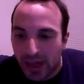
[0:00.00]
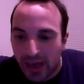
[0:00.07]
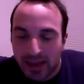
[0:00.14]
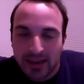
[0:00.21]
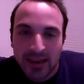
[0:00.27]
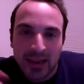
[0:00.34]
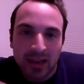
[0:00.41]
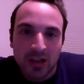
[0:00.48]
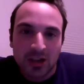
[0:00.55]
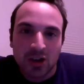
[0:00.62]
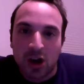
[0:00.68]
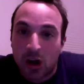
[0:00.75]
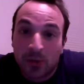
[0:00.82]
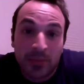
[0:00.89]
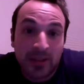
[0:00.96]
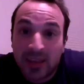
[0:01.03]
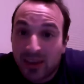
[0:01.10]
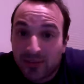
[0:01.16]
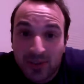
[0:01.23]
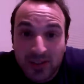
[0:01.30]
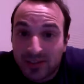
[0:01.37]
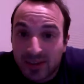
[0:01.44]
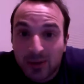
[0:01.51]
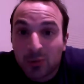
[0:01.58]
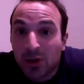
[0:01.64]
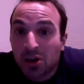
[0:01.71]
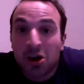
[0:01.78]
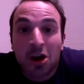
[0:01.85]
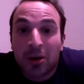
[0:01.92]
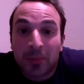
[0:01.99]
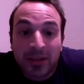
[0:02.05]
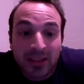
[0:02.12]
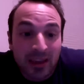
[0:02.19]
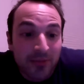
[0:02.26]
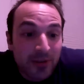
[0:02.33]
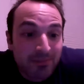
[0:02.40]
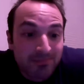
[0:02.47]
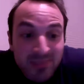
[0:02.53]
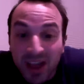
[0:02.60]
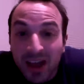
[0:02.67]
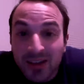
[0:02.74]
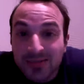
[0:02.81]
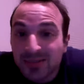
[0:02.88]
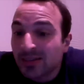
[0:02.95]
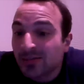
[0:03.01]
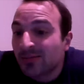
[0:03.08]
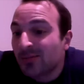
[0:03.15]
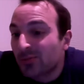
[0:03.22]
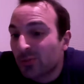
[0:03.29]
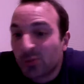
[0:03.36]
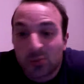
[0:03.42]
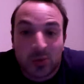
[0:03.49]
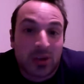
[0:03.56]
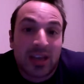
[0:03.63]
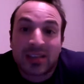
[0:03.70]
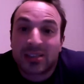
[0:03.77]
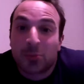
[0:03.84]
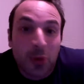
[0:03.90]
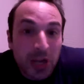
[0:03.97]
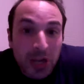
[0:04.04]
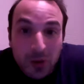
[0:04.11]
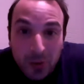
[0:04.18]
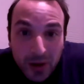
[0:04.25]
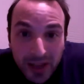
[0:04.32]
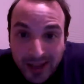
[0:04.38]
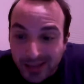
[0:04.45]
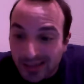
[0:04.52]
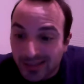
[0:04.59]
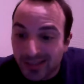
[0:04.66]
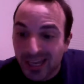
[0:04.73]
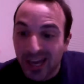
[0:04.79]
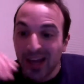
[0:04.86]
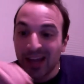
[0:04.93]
And Connor McDavid did what Connor McDavid does, and when he has a breakaway, he's